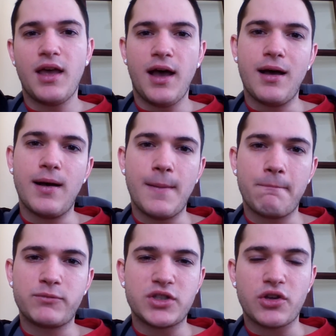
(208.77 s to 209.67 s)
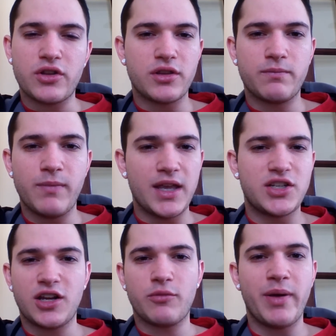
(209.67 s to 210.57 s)
um, just go to the main
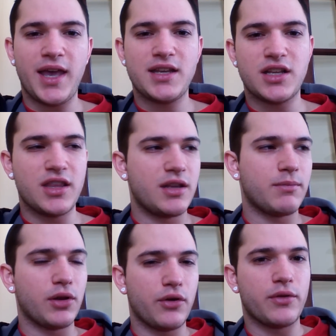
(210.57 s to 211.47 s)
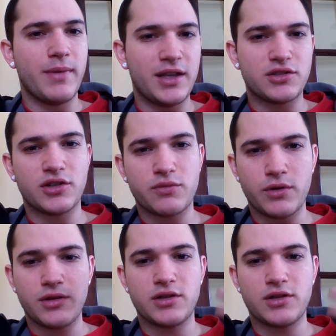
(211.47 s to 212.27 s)
channel page, and then below the main search one,